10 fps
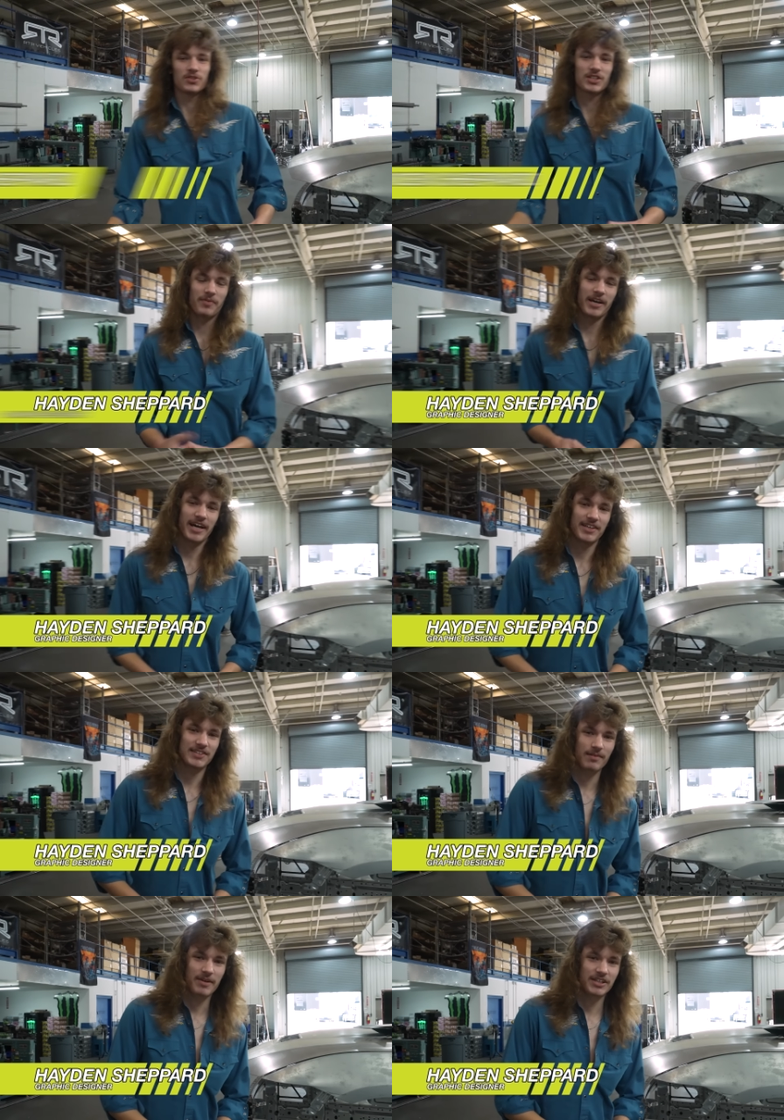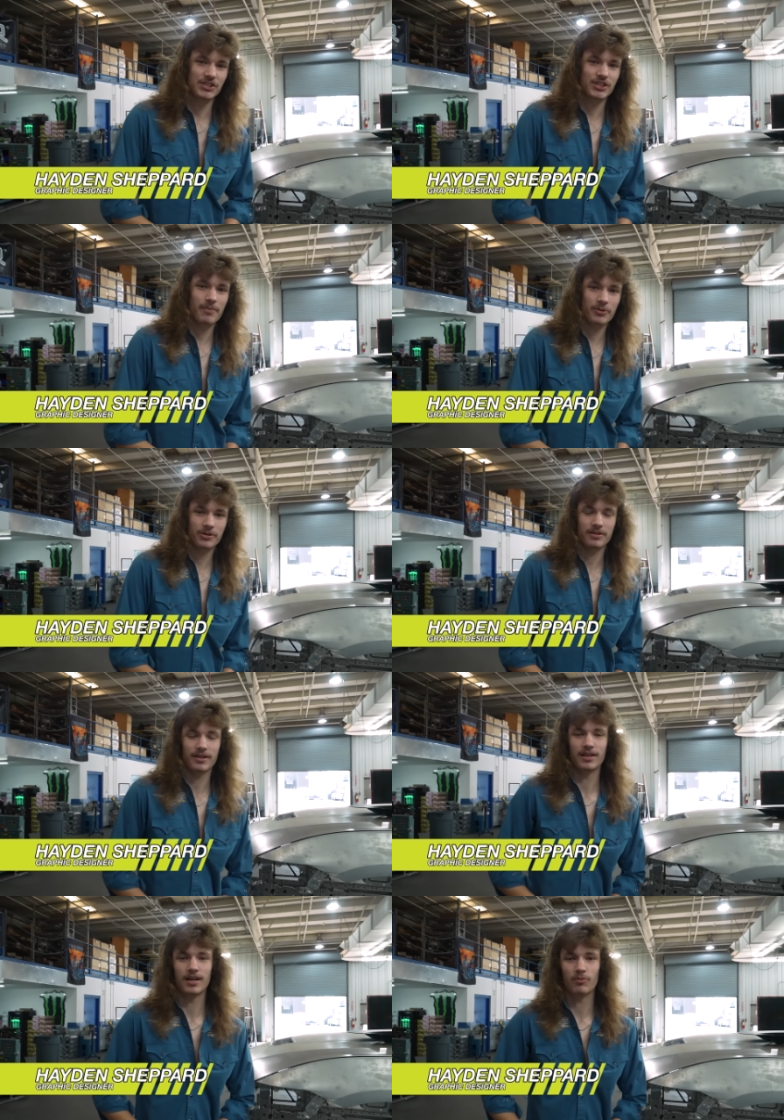What's up guys, I'm Hayden Shepard.
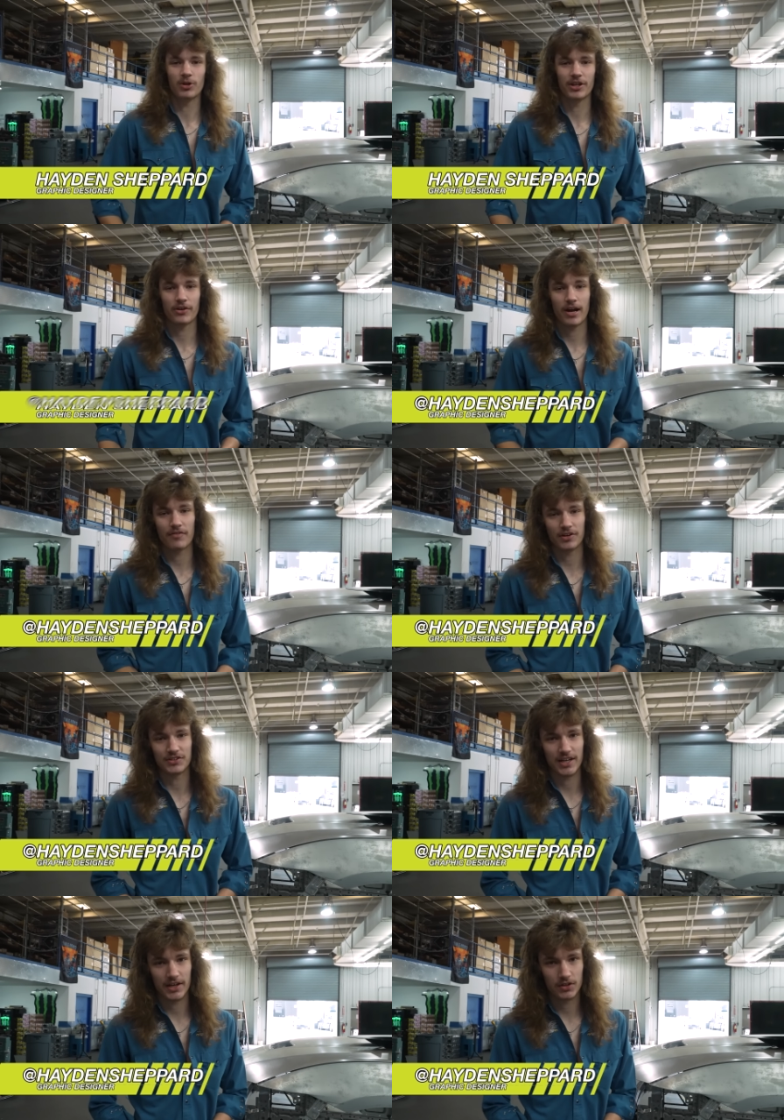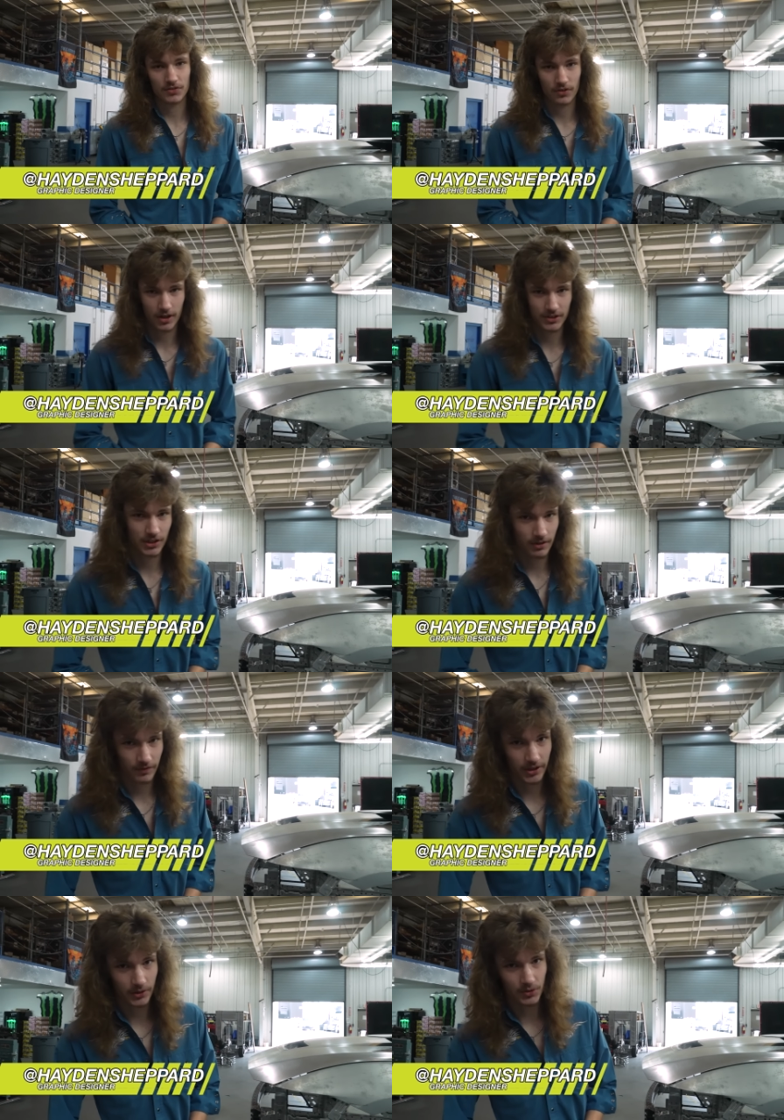Uh, I'm one of the graphic designers for RTR
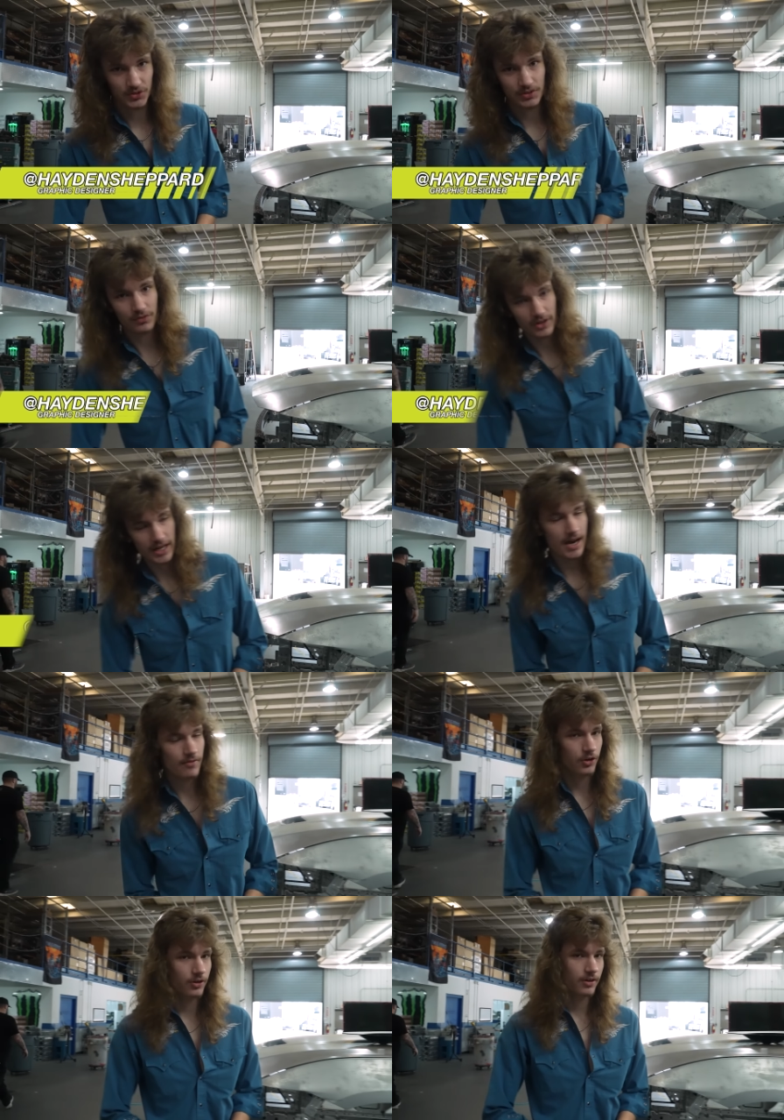Vehicles and Funhaver.